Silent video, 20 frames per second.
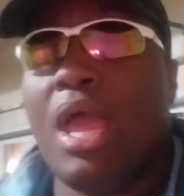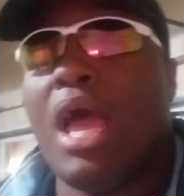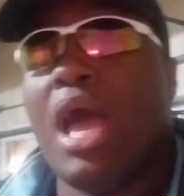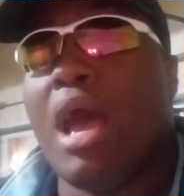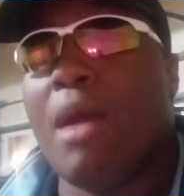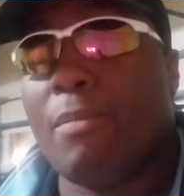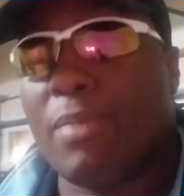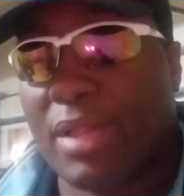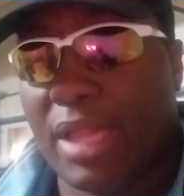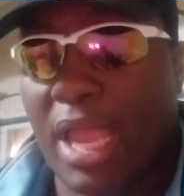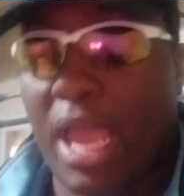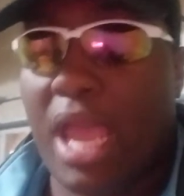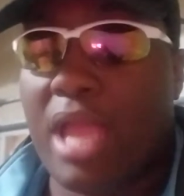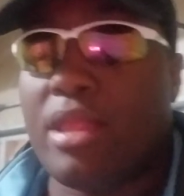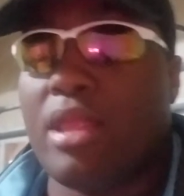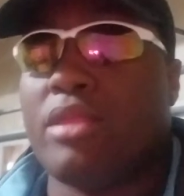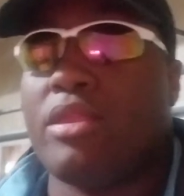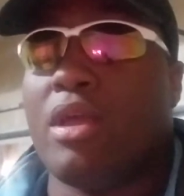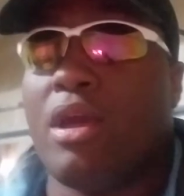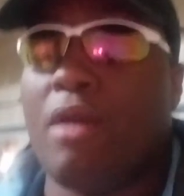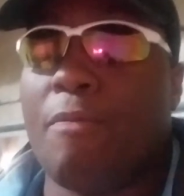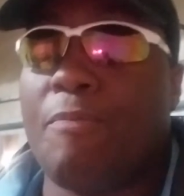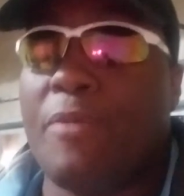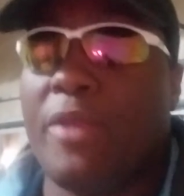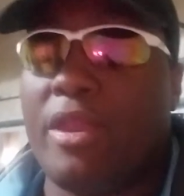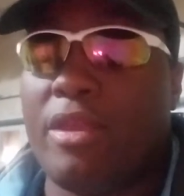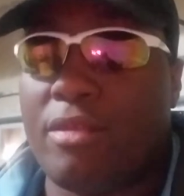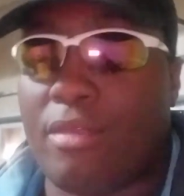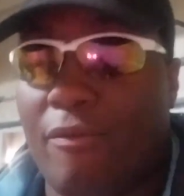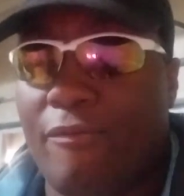I'm glad that Doug
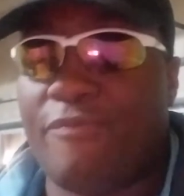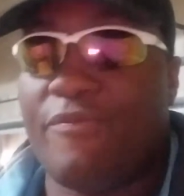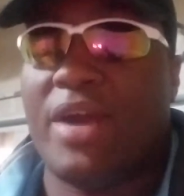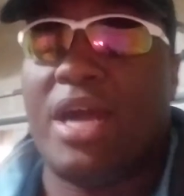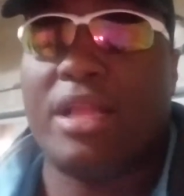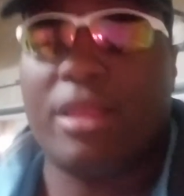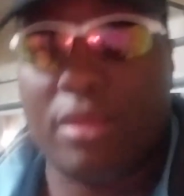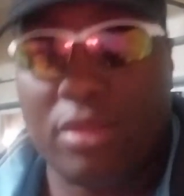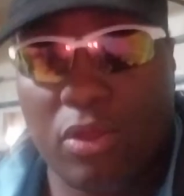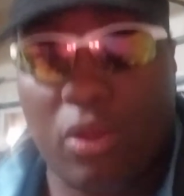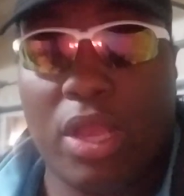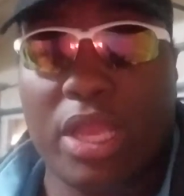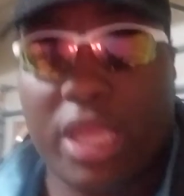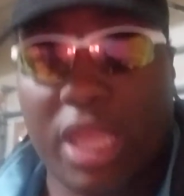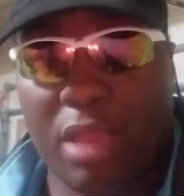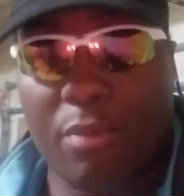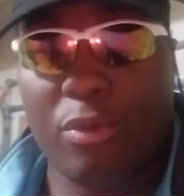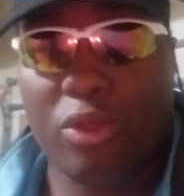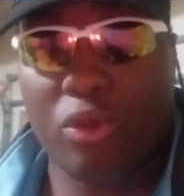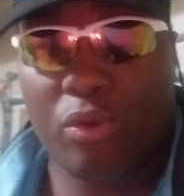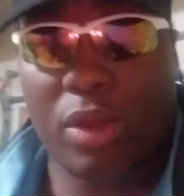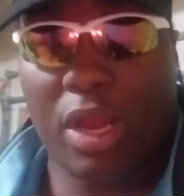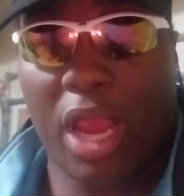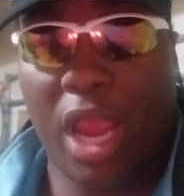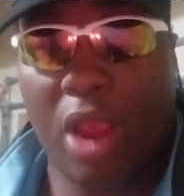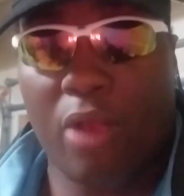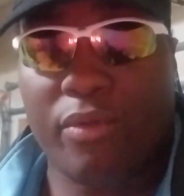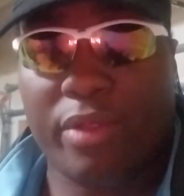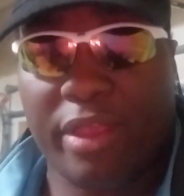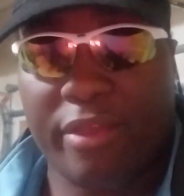Peterson finally started giving Jordan
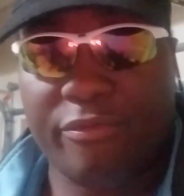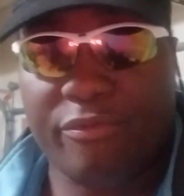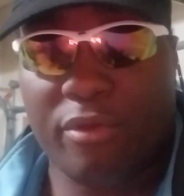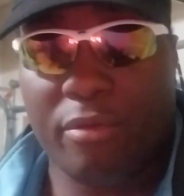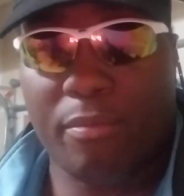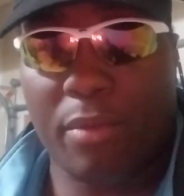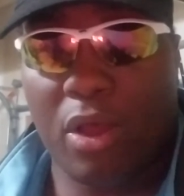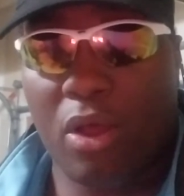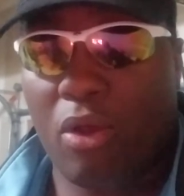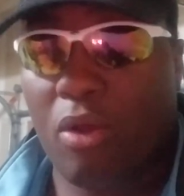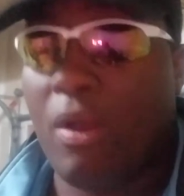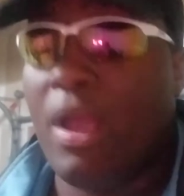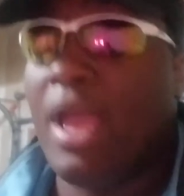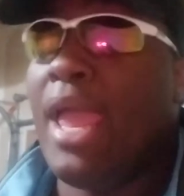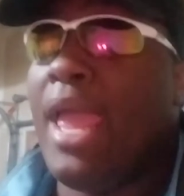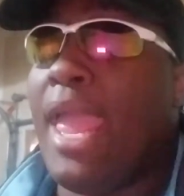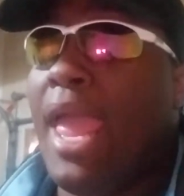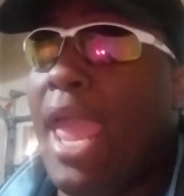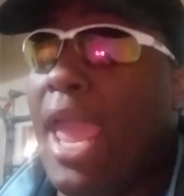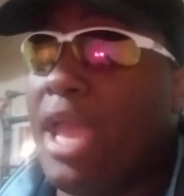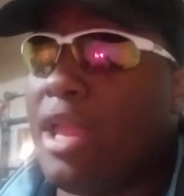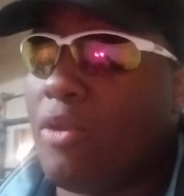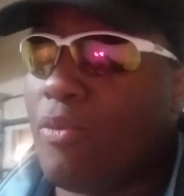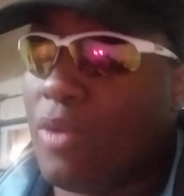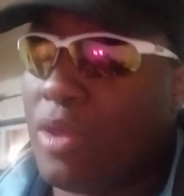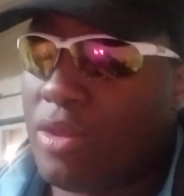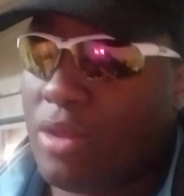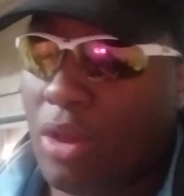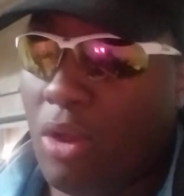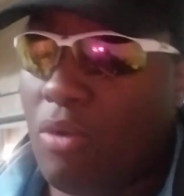Howard that football. And the
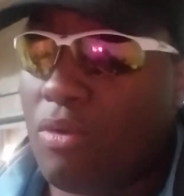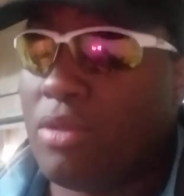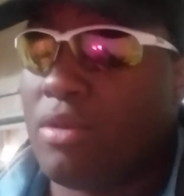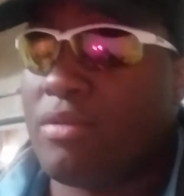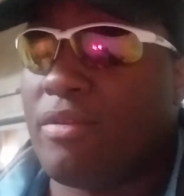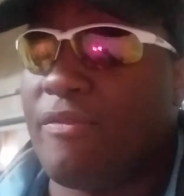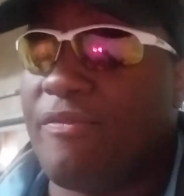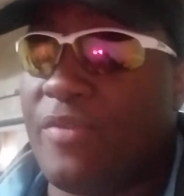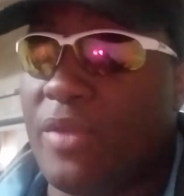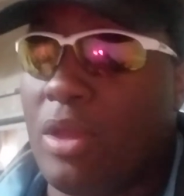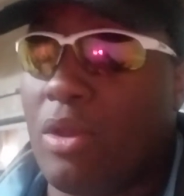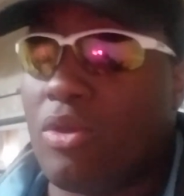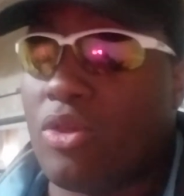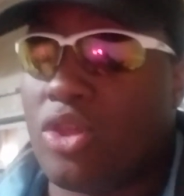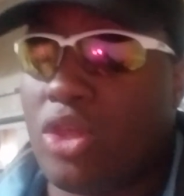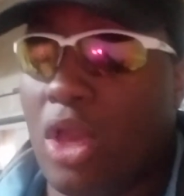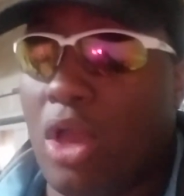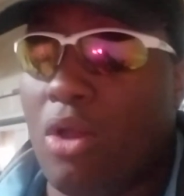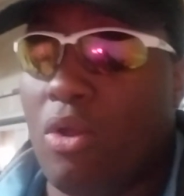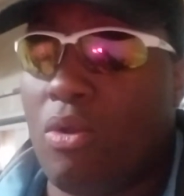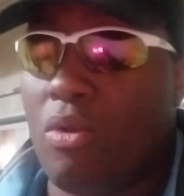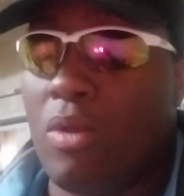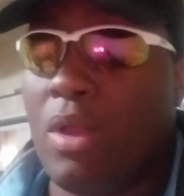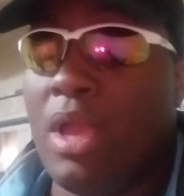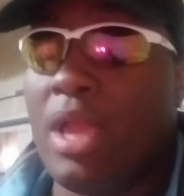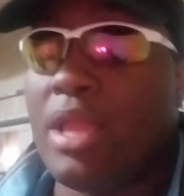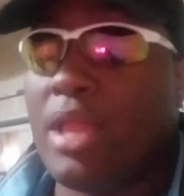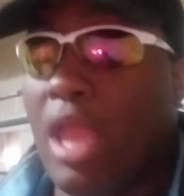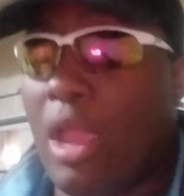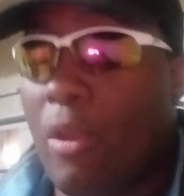results on the field show
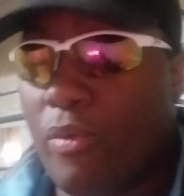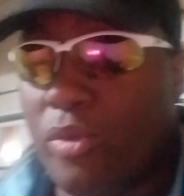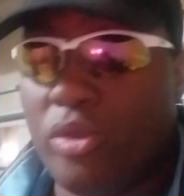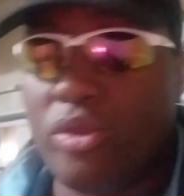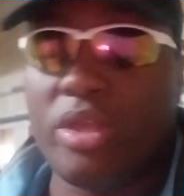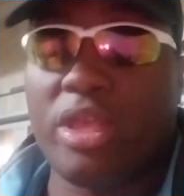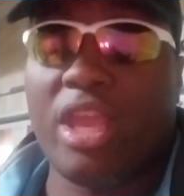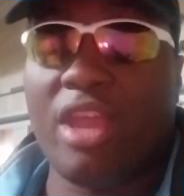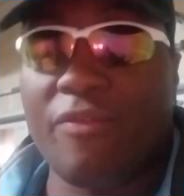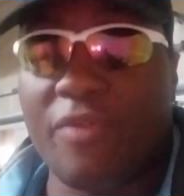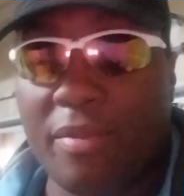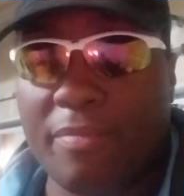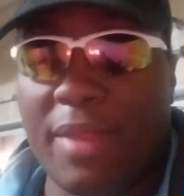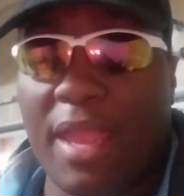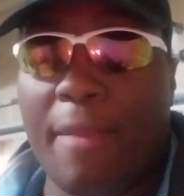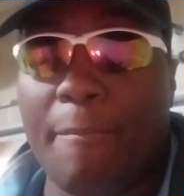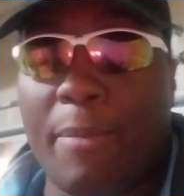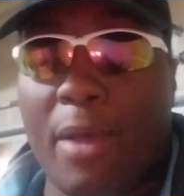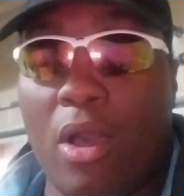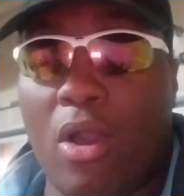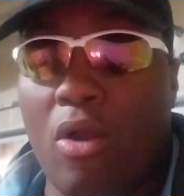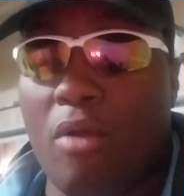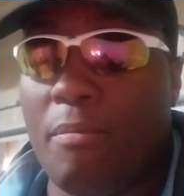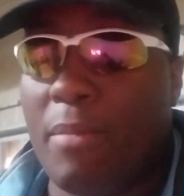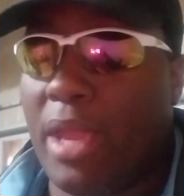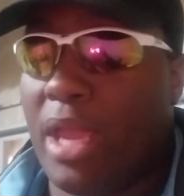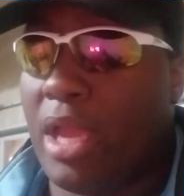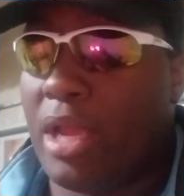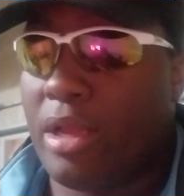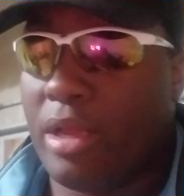that when you give him that ball,
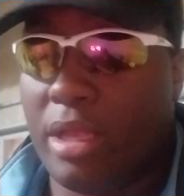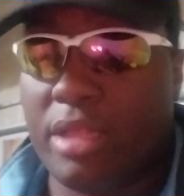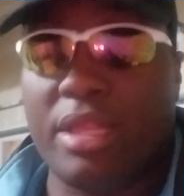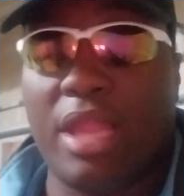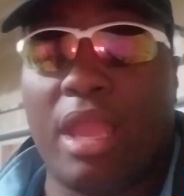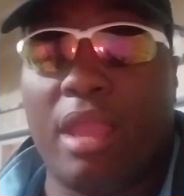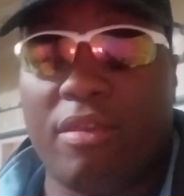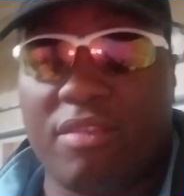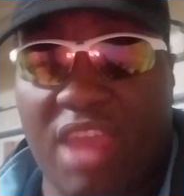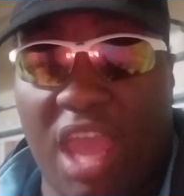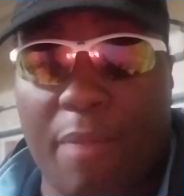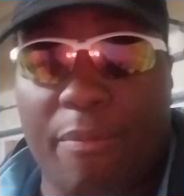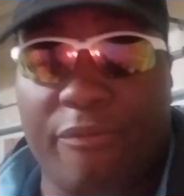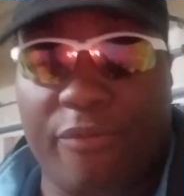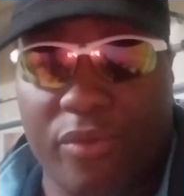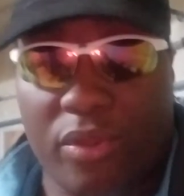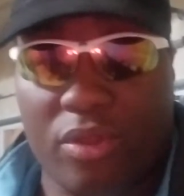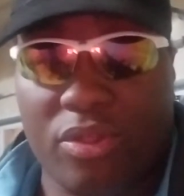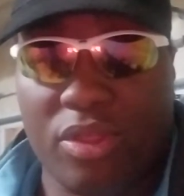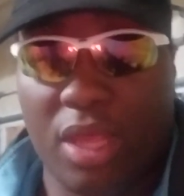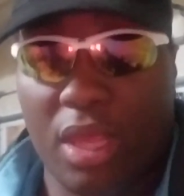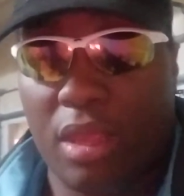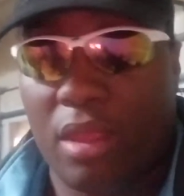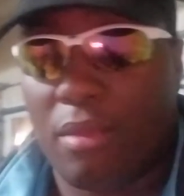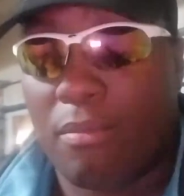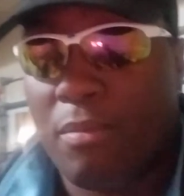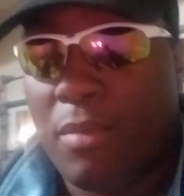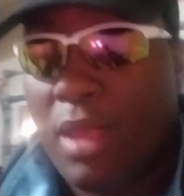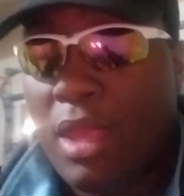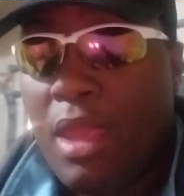man, good things happen for your team.
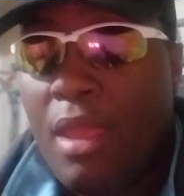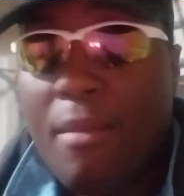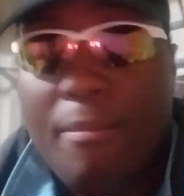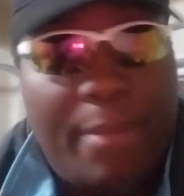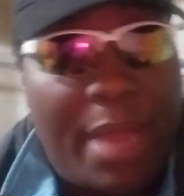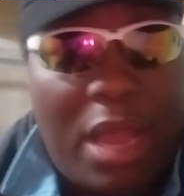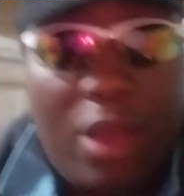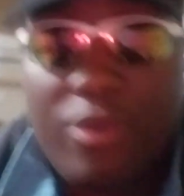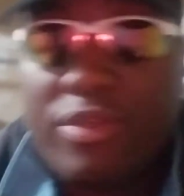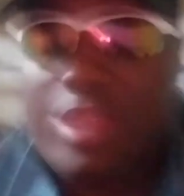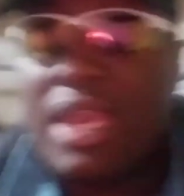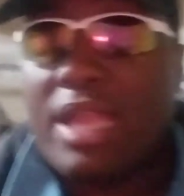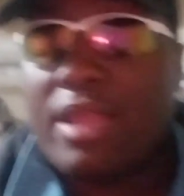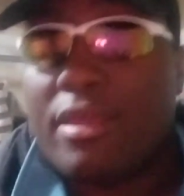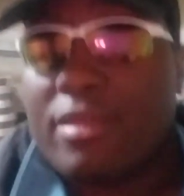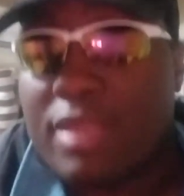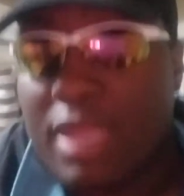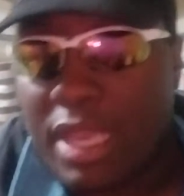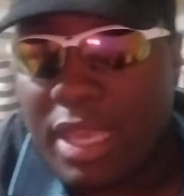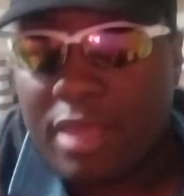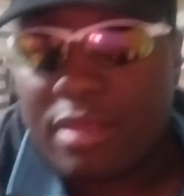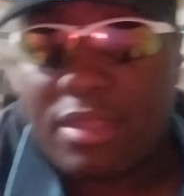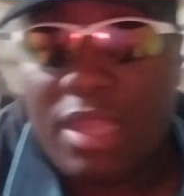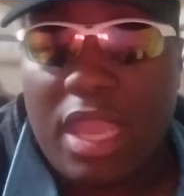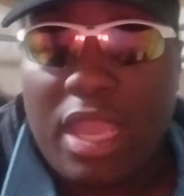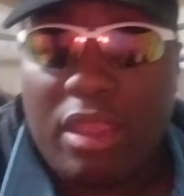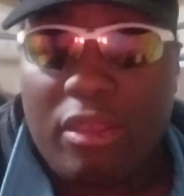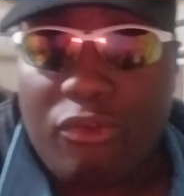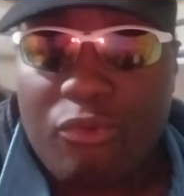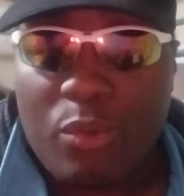Miles Sanders did his
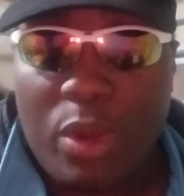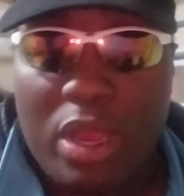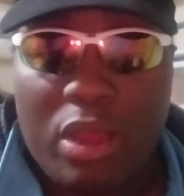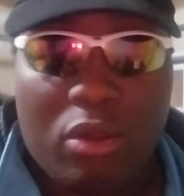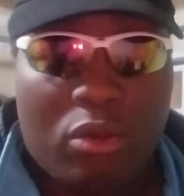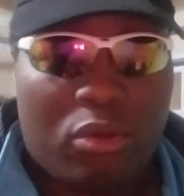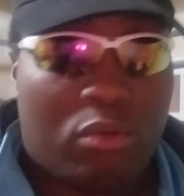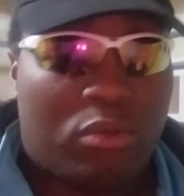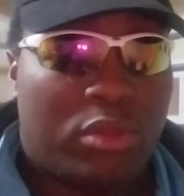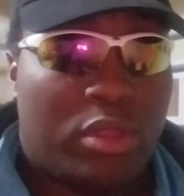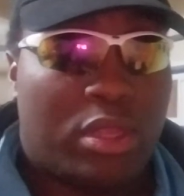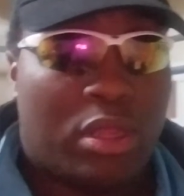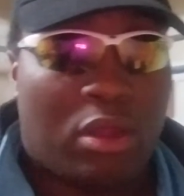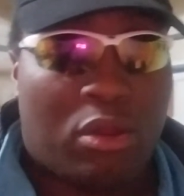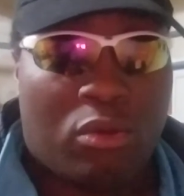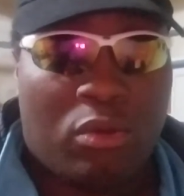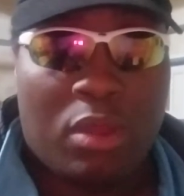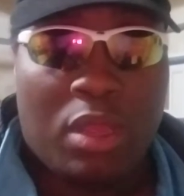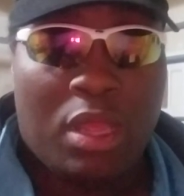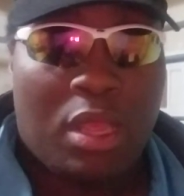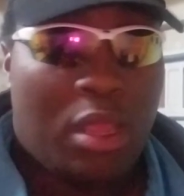thing as well, you know.